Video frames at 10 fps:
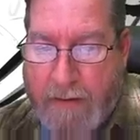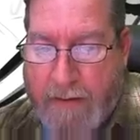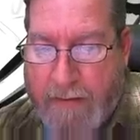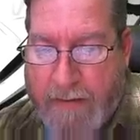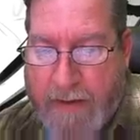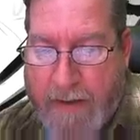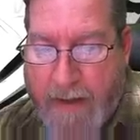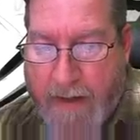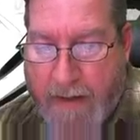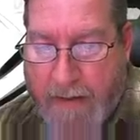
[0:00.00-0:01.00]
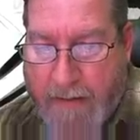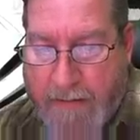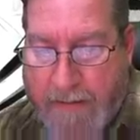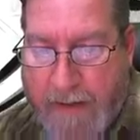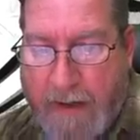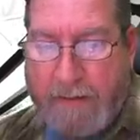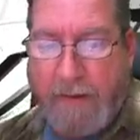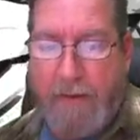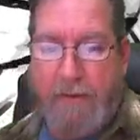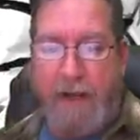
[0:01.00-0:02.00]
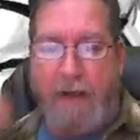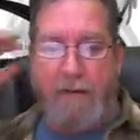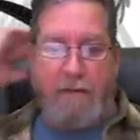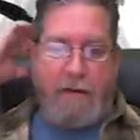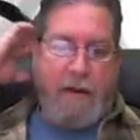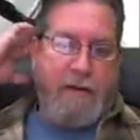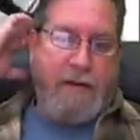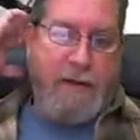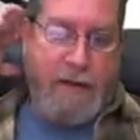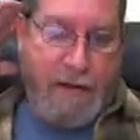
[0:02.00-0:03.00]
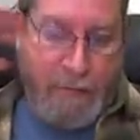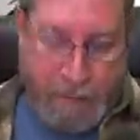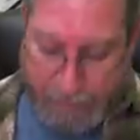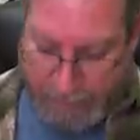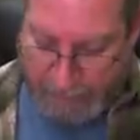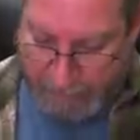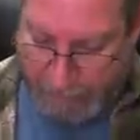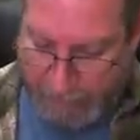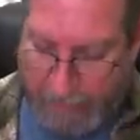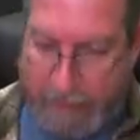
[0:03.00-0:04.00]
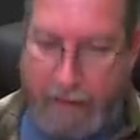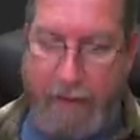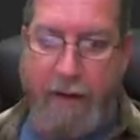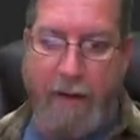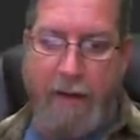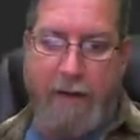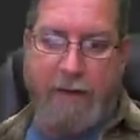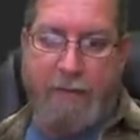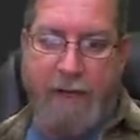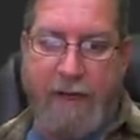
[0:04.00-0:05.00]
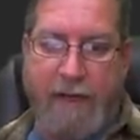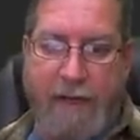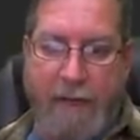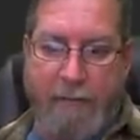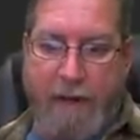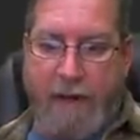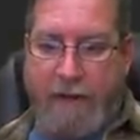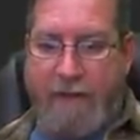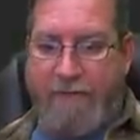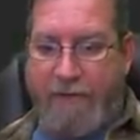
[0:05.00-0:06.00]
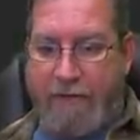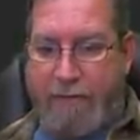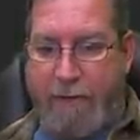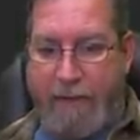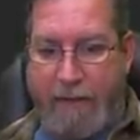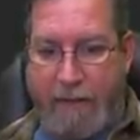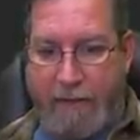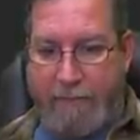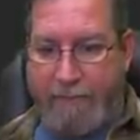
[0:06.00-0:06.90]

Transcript: the uh, the color to go down on the imagery that I'm creating. So I'm liking that mane. That feels pretty good.